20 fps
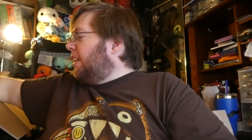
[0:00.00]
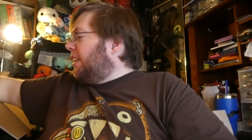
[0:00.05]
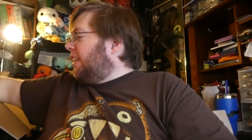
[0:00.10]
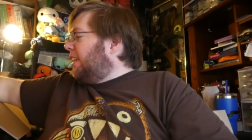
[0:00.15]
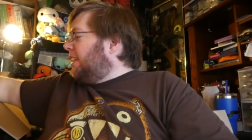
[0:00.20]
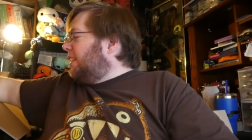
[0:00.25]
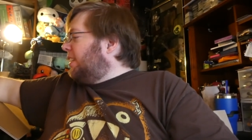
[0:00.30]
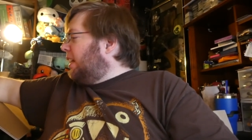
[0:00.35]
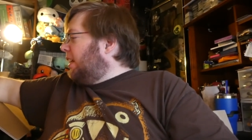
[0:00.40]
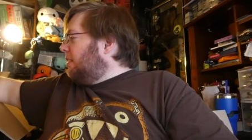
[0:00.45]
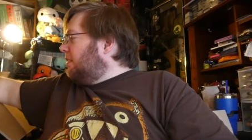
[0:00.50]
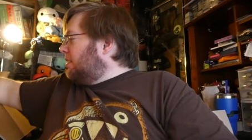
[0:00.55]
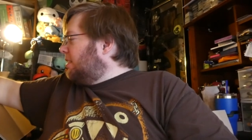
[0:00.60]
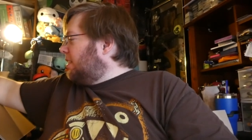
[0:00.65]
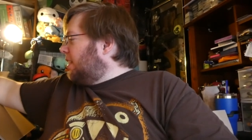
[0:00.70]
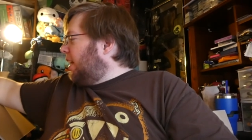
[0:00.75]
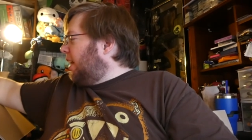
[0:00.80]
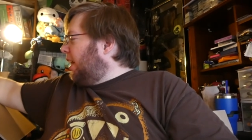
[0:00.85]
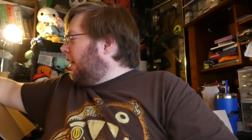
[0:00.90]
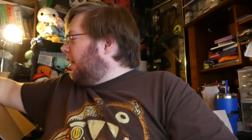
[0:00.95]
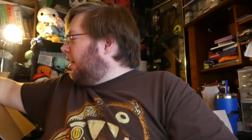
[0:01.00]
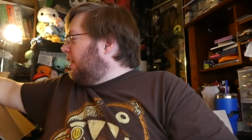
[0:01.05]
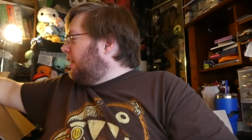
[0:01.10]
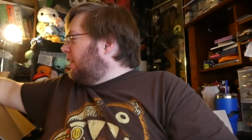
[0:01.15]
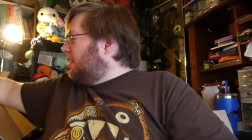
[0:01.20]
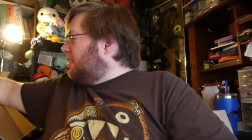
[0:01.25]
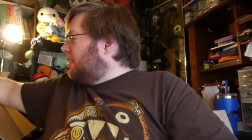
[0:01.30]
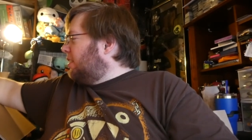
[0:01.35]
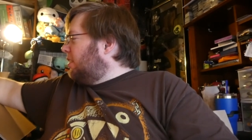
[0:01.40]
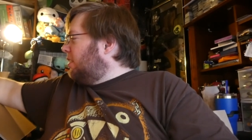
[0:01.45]
The downside
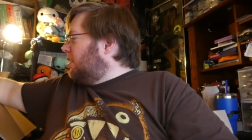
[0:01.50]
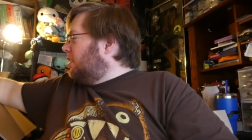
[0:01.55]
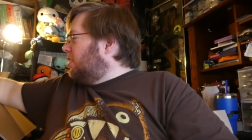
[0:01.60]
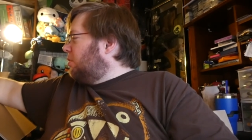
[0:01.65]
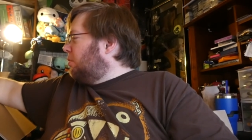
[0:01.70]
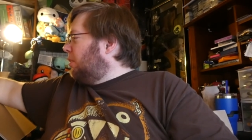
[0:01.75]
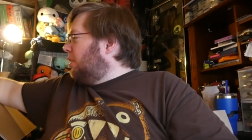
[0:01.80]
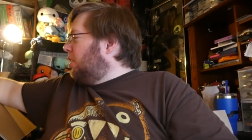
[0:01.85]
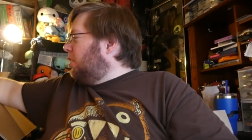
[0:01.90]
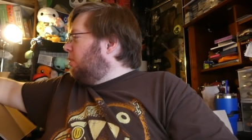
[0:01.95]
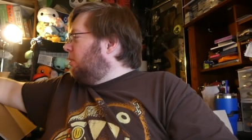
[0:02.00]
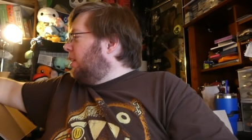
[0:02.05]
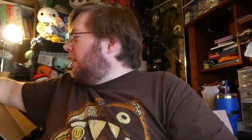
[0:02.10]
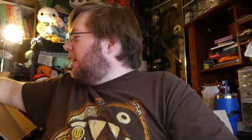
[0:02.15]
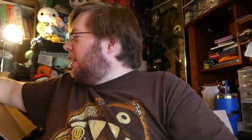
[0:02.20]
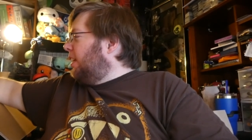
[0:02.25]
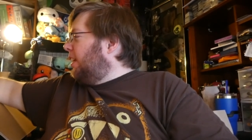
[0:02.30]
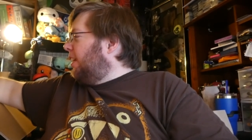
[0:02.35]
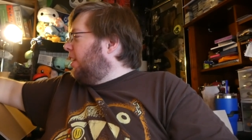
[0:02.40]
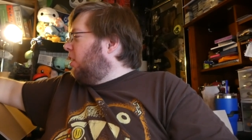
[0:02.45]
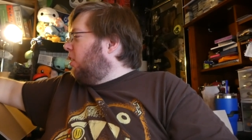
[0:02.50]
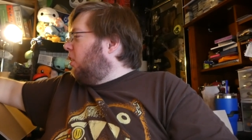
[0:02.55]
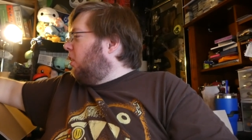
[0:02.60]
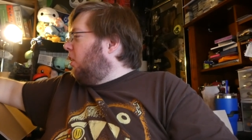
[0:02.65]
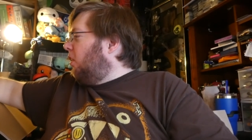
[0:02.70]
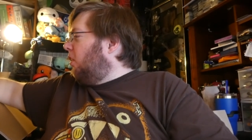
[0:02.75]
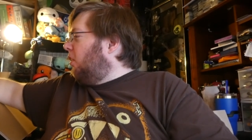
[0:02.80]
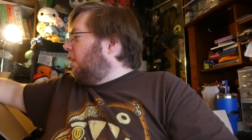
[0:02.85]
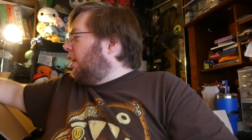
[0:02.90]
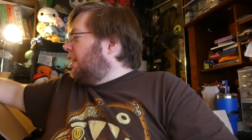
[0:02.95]
is is when you get a
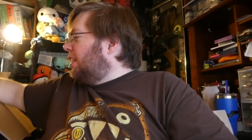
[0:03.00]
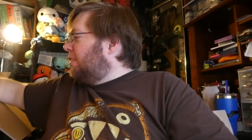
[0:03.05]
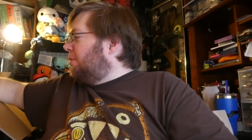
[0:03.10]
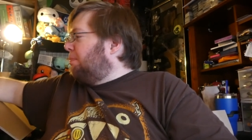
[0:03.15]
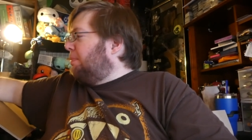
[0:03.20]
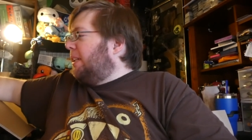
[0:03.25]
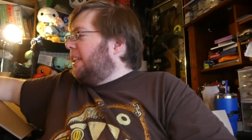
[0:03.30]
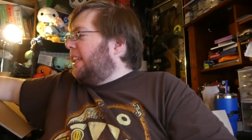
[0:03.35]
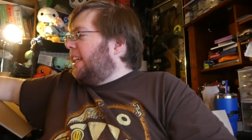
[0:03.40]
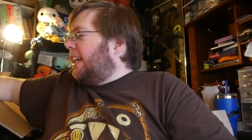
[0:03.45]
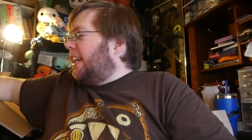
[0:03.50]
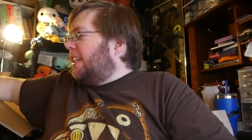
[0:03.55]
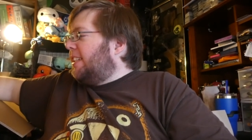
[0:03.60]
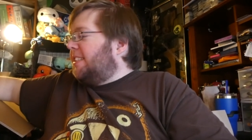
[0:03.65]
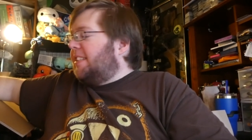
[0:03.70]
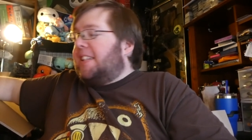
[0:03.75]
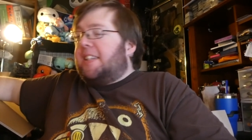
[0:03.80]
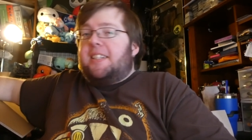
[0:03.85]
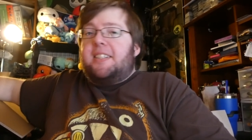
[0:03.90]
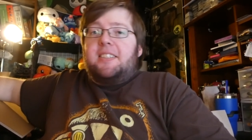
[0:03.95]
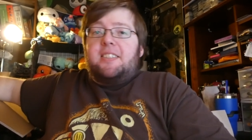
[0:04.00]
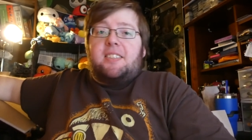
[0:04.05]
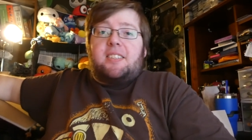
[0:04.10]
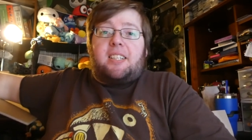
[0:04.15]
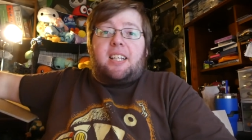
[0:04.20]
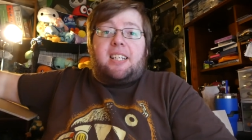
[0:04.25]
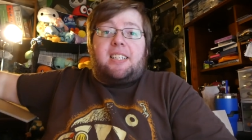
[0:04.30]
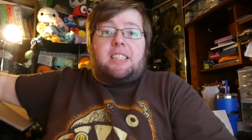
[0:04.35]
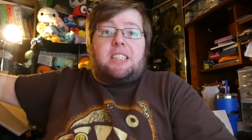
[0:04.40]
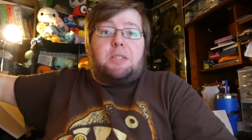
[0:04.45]
haul as big as
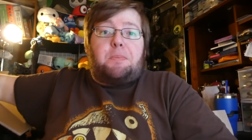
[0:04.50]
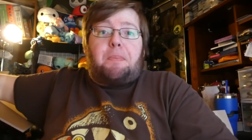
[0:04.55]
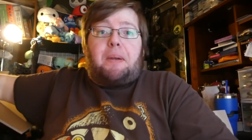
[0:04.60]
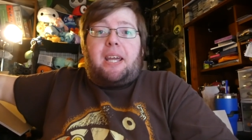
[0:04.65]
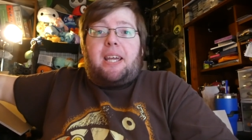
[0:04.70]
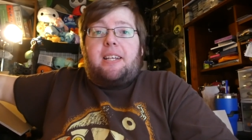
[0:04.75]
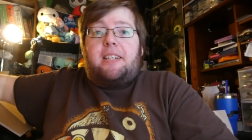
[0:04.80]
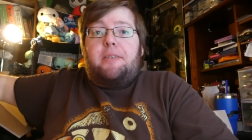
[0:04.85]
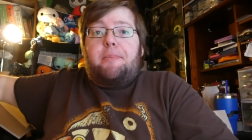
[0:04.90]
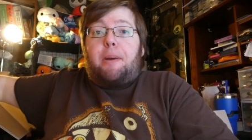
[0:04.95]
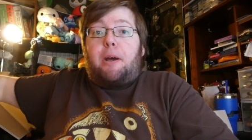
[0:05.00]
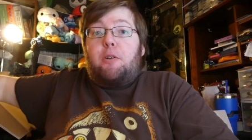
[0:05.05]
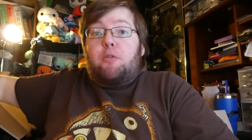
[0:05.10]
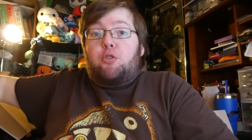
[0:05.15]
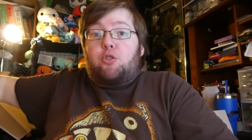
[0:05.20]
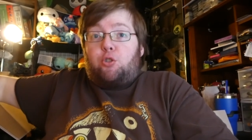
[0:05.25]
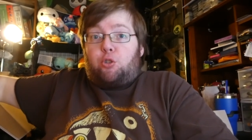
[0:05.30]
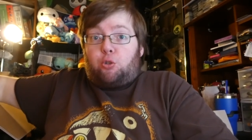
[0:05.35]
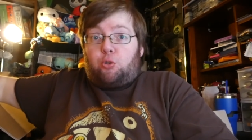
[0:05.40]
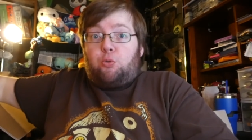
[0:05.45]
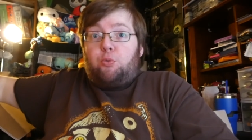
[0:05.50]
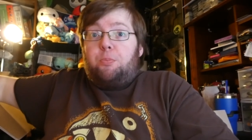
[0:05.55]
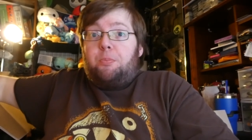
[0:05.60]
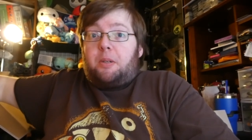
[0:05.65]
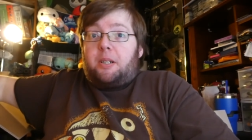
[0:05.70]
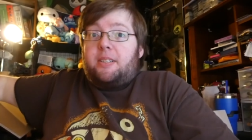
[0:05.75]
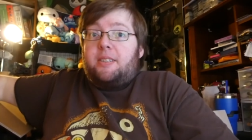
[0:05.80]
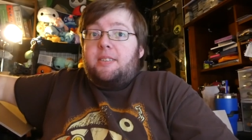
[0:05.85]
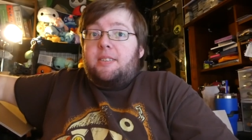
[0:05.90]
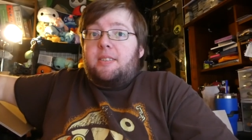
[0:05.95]
this that spanned about two
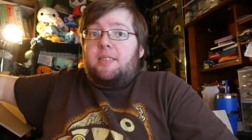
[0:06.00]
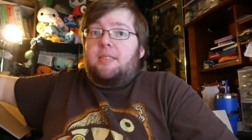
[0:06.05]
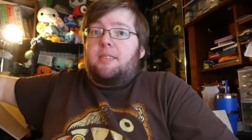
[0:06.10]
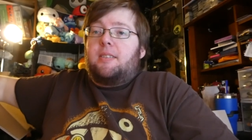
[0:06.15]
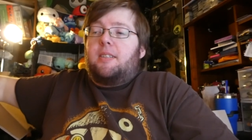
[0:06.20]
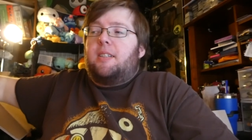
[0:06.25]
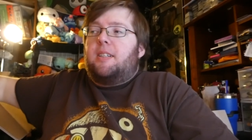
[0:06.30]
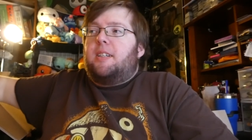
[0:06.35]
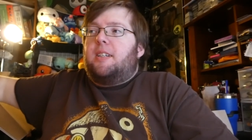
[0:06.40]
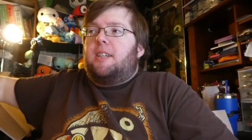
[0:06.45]
months,